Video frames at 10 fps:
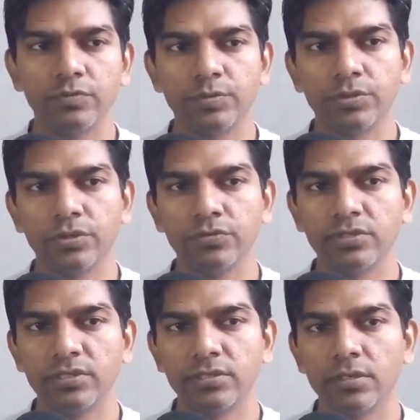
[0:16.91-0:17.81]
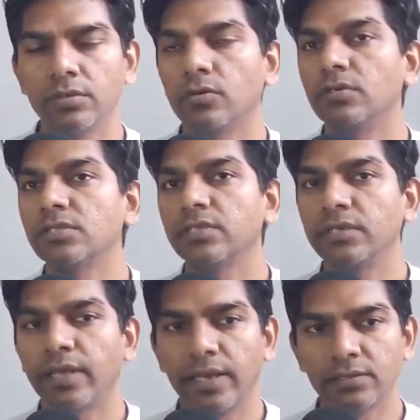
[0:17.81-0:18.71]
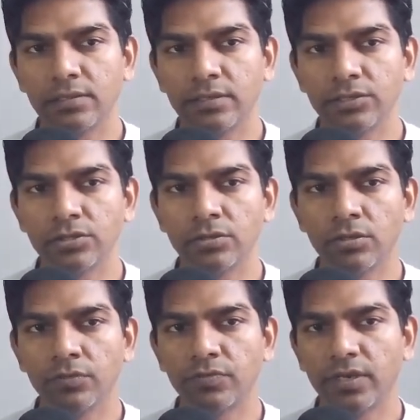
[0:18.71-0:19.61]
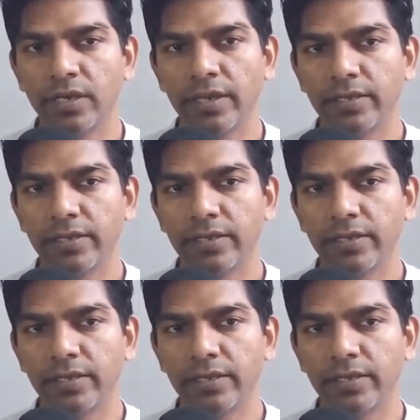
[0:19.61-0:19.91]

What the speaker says: which produces a constant acceleration of 3 I